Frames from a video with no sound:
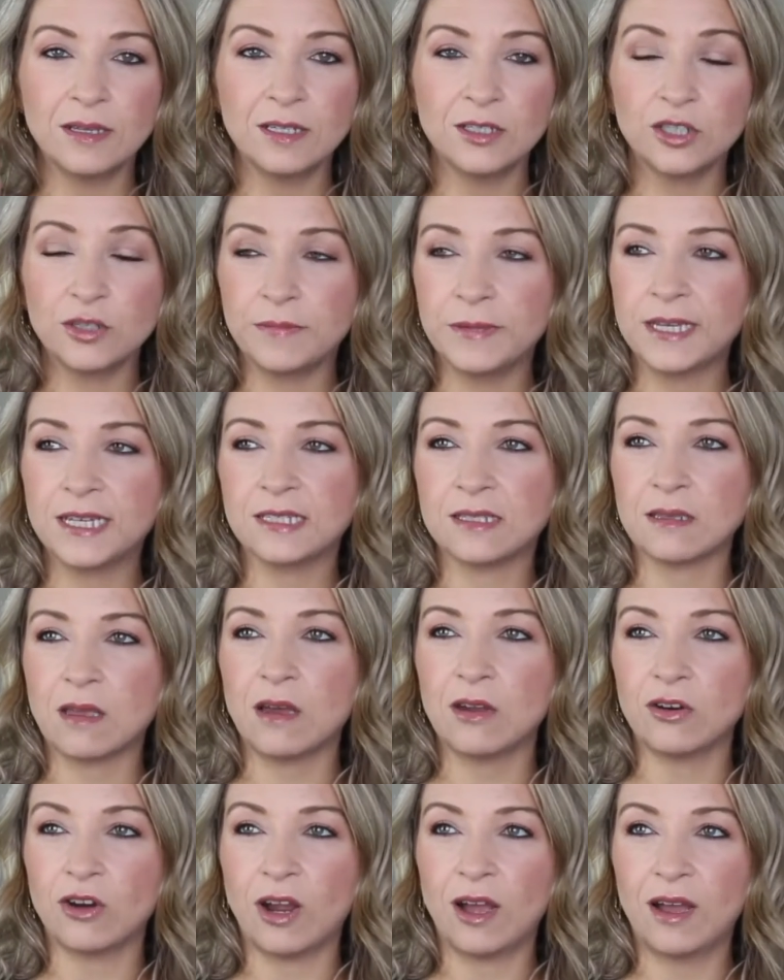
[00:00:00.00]
It should be
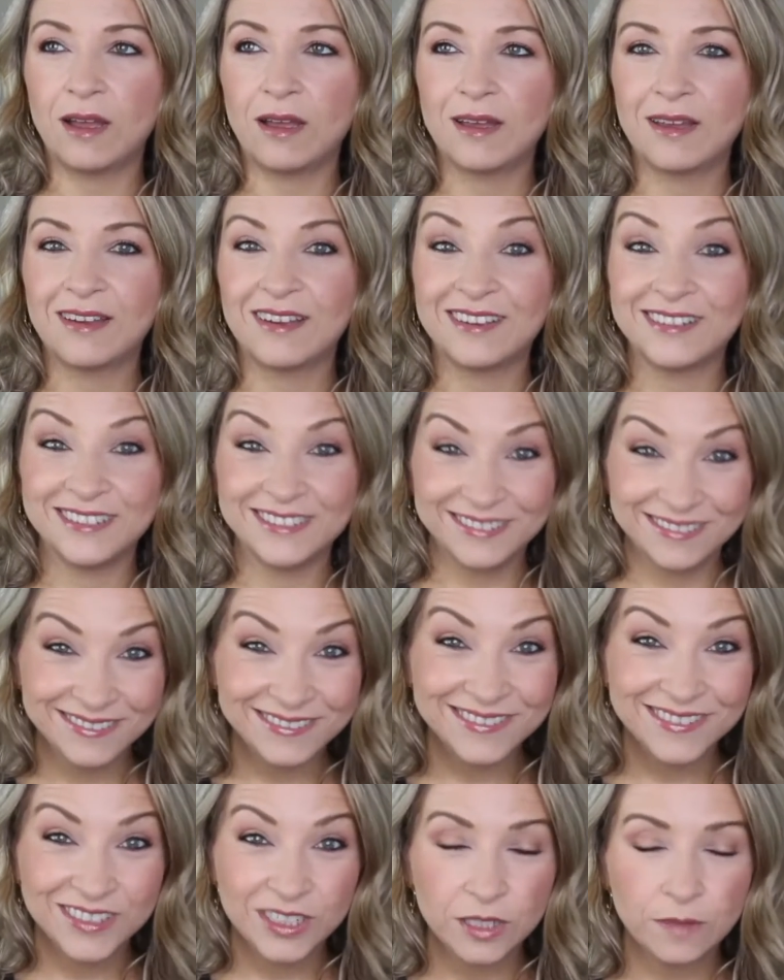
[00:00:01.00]
Cassandra.
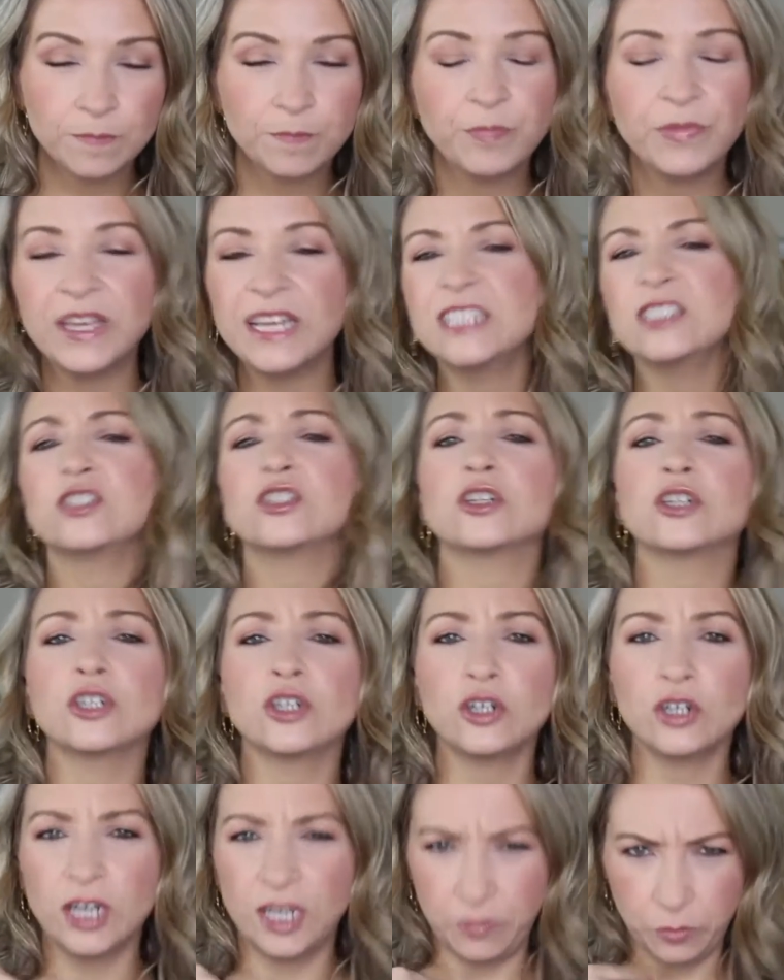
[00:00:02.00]
Insert
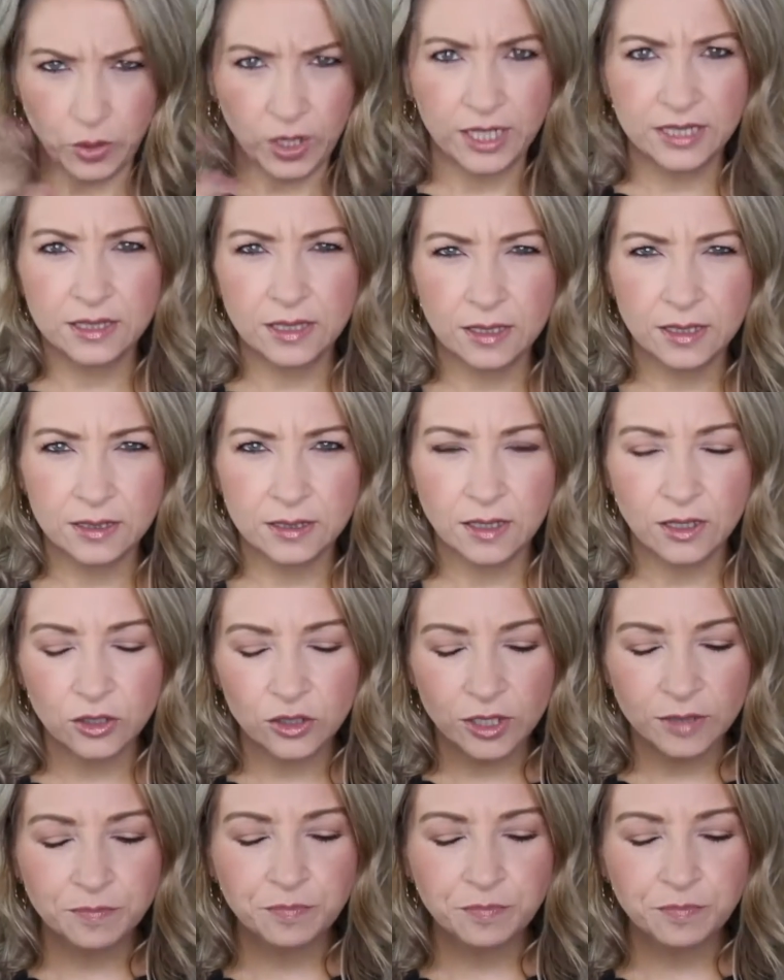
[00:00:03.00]
your name where I said Cassandra.